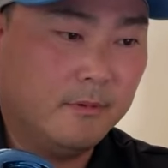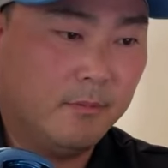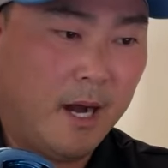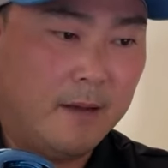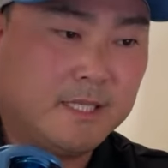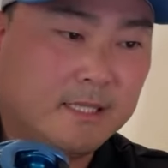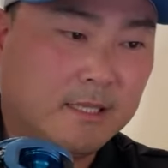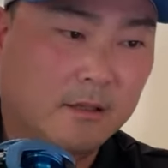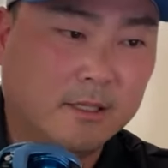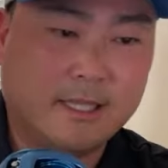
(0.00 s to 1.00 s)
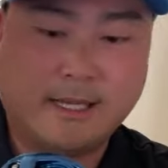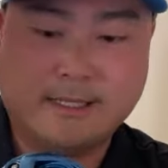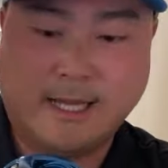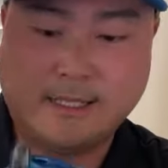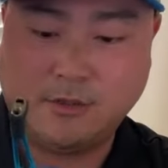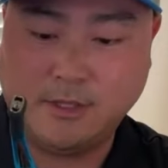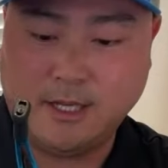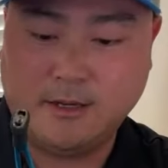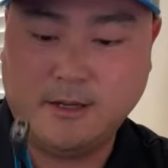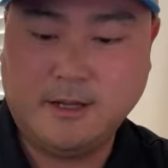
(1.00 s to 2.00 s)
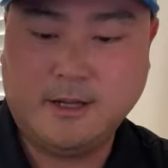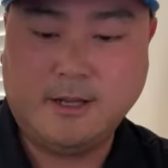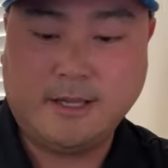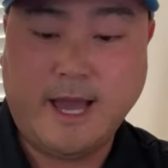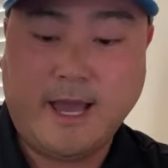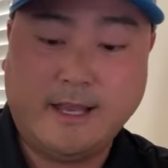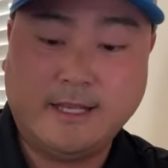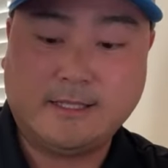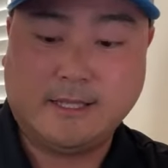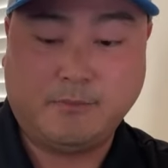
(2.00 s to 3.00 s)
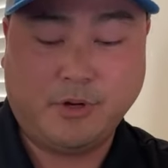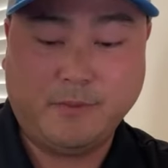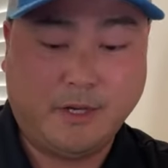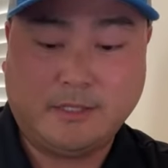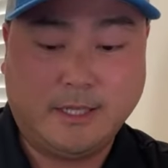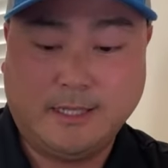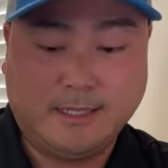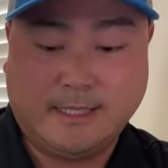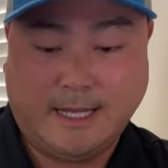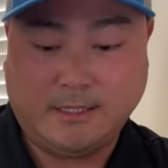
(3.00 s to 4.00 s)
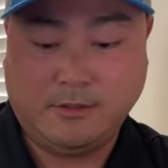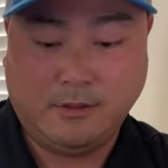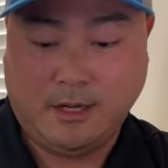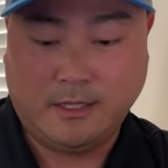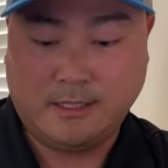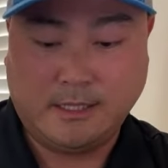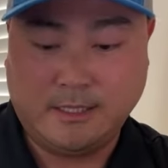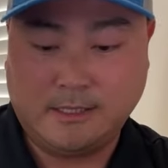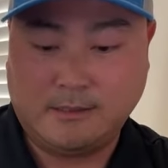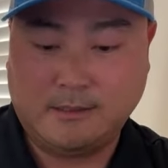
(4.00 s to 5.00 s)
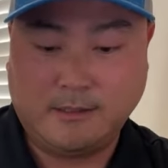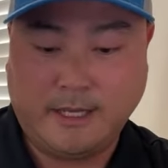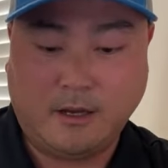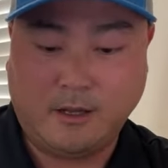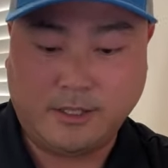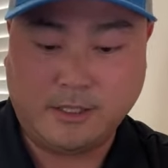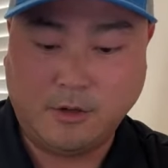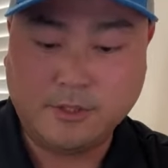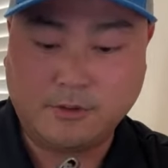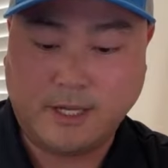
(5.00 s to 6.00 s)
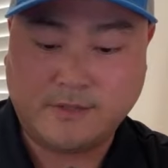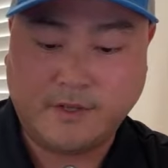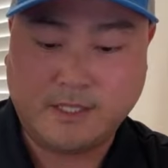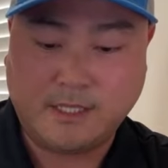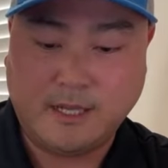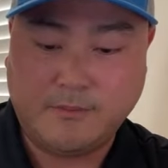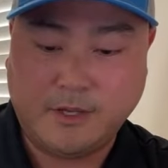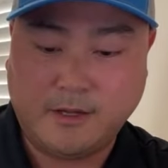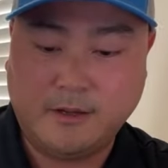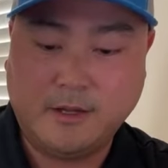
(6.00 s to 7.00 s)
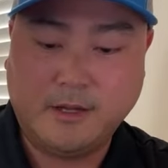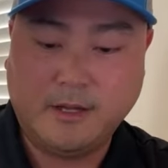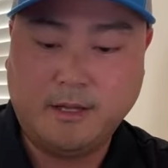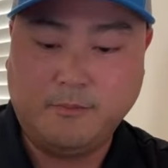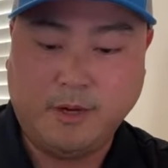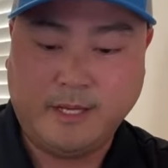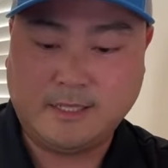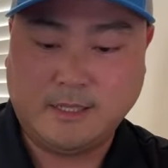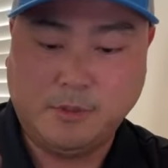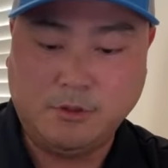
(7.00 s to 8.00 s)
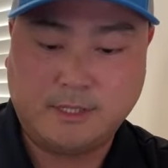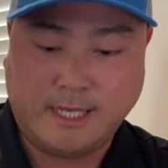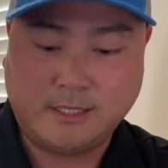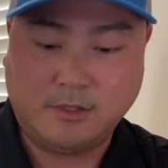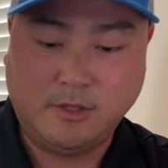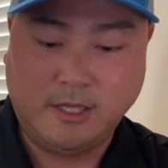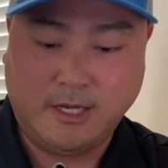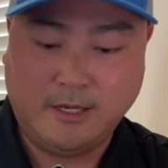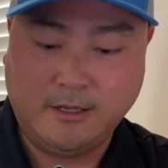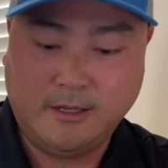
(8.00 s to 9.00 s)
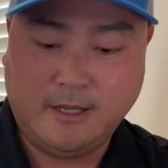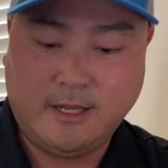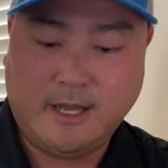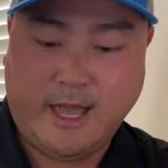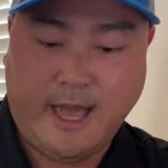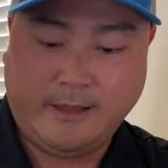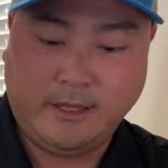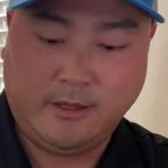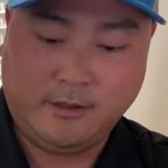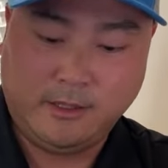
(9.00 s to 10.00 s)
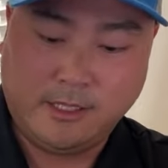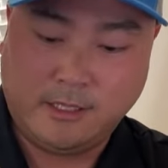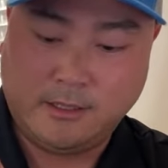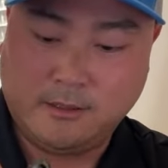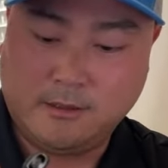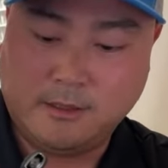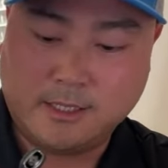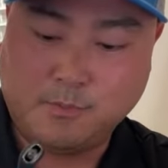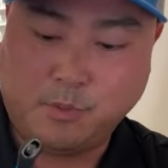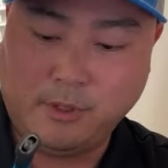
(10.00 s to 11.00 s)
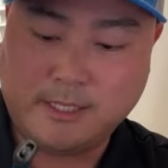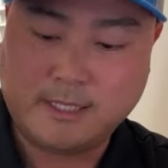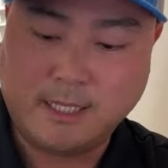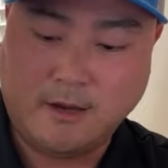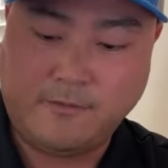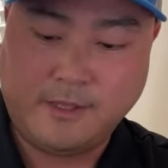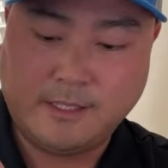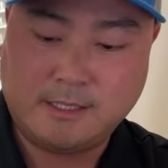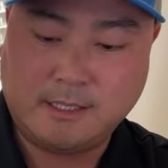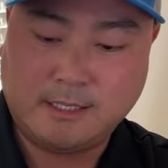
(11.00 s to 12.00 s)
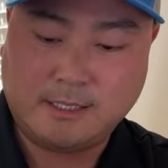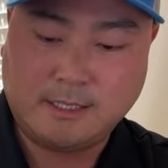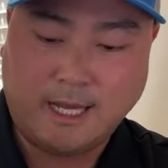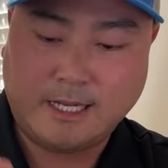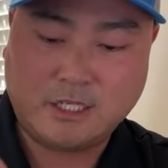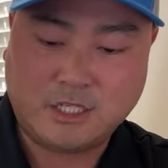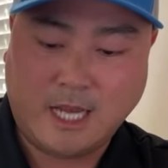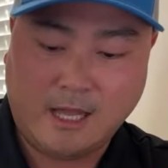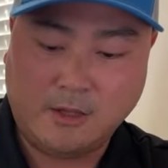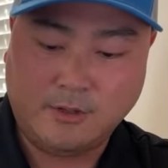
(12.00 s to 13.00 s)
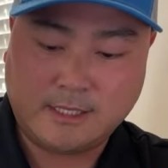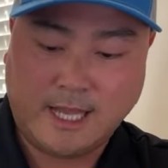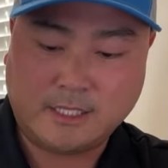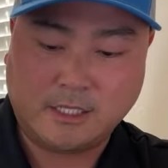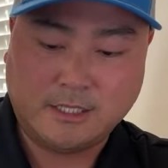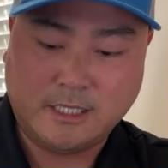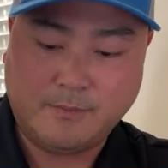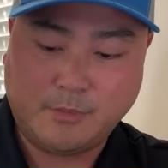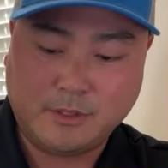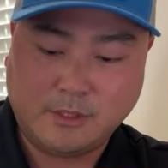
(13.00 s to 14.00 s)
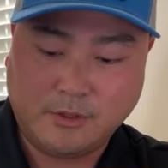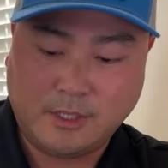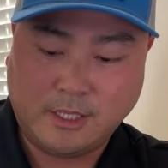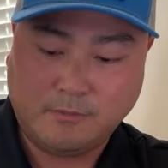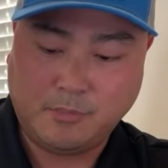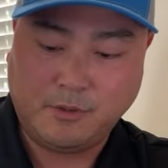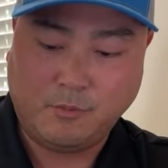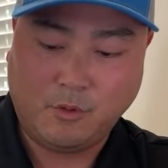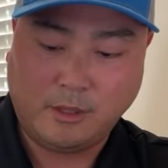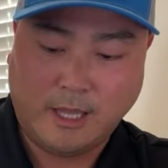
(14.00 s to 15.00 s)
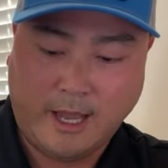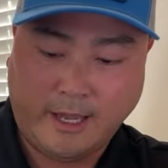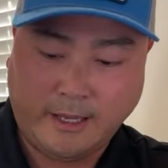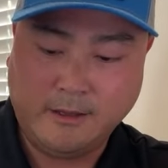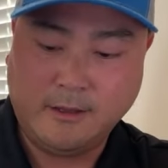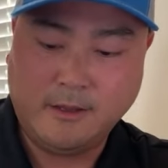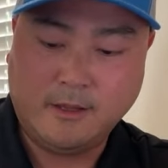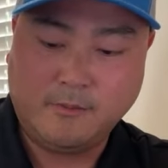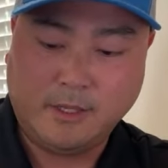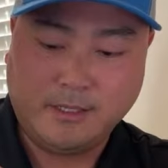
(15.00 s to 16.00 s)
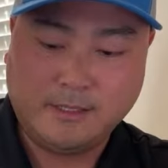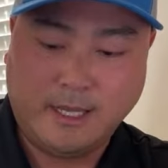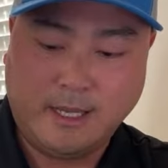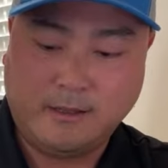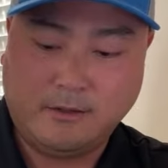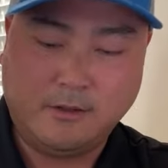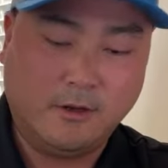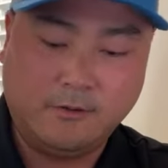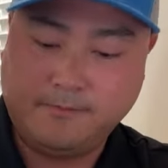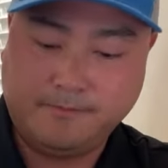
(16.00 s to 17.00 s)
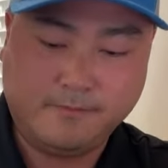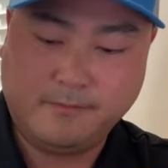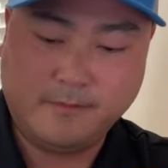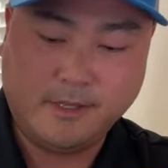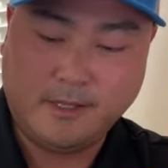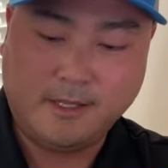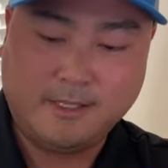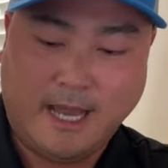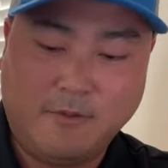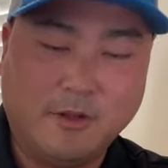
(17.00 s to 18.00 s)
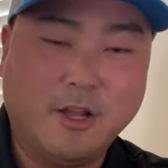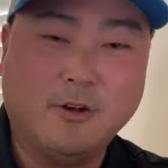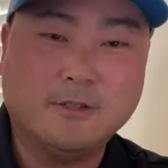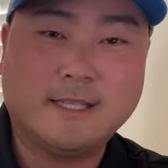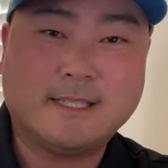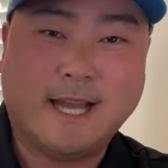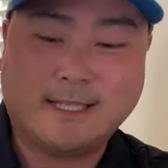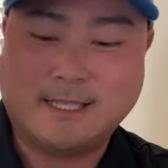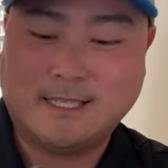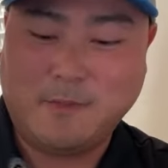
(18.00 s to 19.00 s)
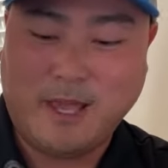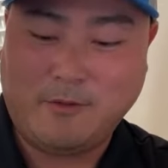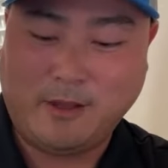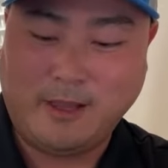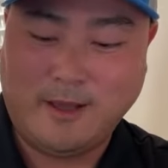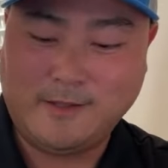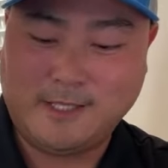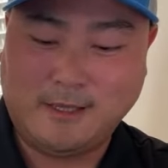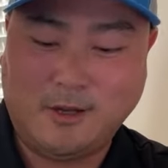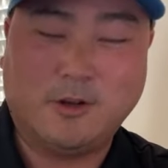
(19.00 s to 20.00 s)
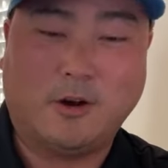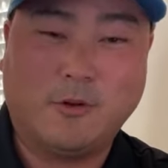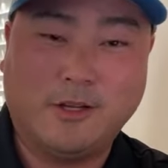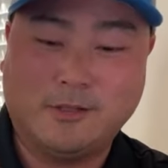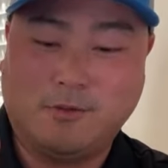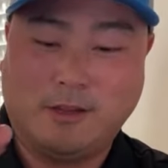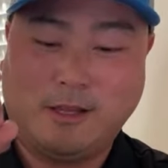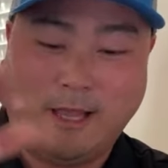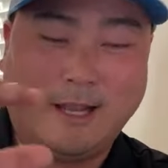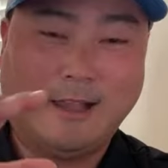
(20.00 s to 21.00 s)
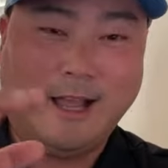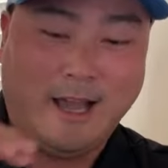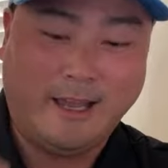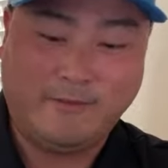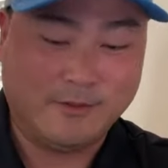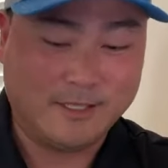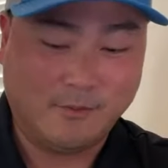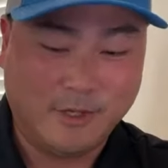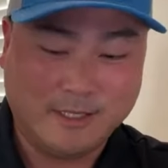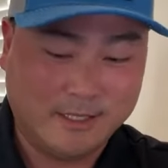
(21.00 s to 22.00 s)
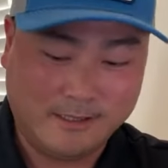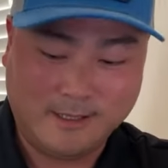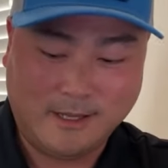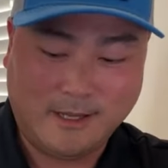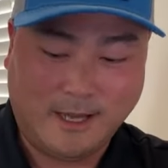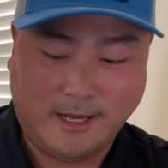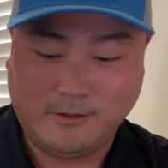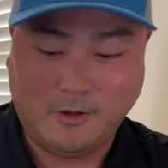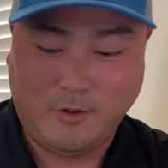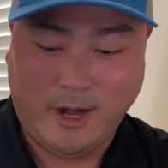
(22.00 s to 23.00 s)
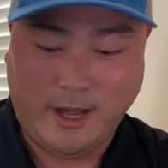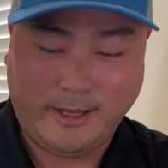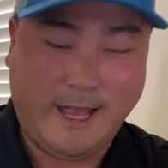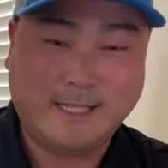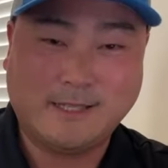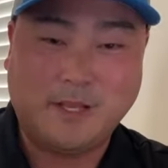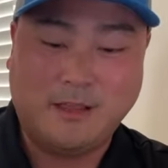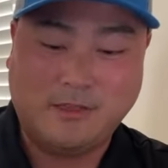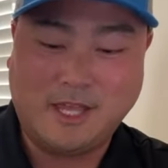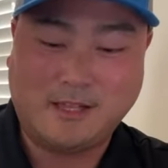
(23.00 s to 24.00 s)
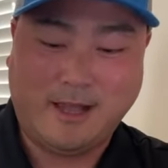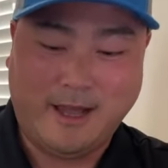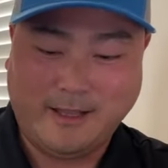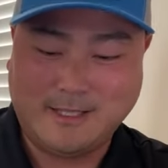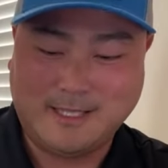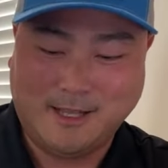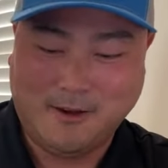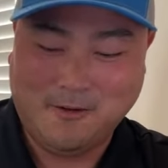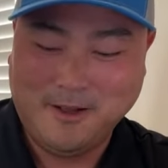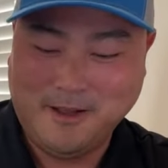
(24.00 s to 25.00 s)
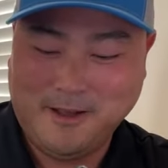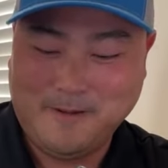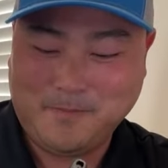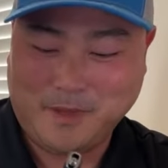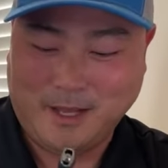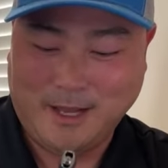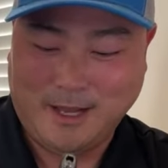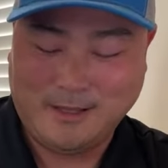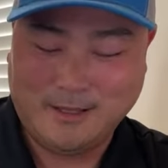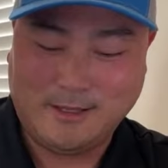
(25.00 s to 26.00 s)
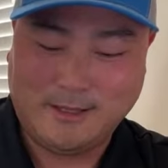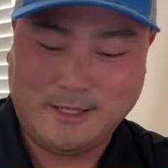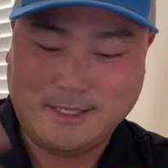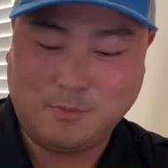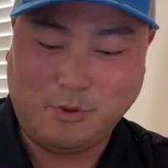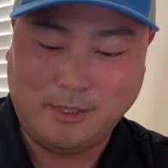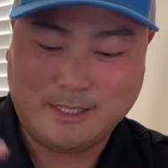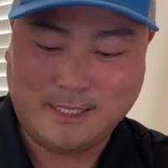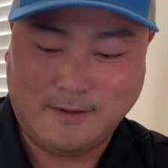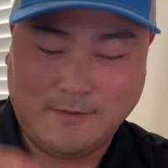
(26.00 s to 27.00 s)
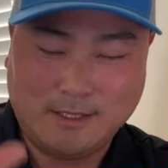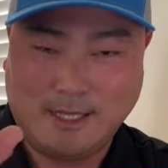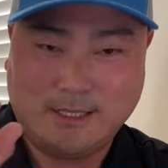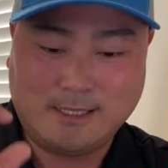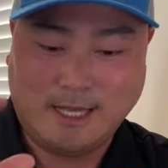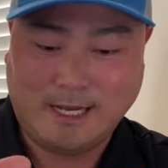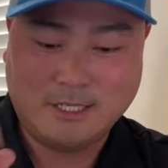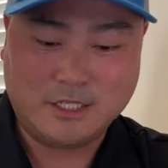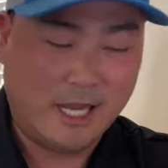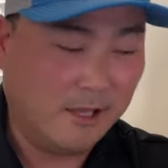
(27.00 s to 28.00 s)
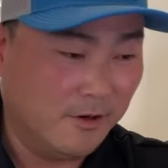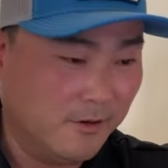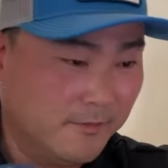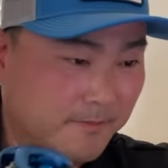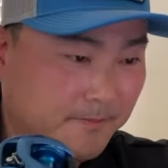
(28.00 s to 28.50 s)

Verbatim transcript: Bob says it looks like a Tatula. Yeah, it is. It pretty much is a Tatula, honestly. It's like they call it the Coastal SVTW, but it's a blue Tatula. Had the spool itself is it's not as shallow. It's actually deeper, so you can put more line because they, you know, Daiwa knows us Texans, man. We love to load our reels with a lot of line for some reason. I don't know why. And it has to be the thick line. So the spool itself, it's not as shallow.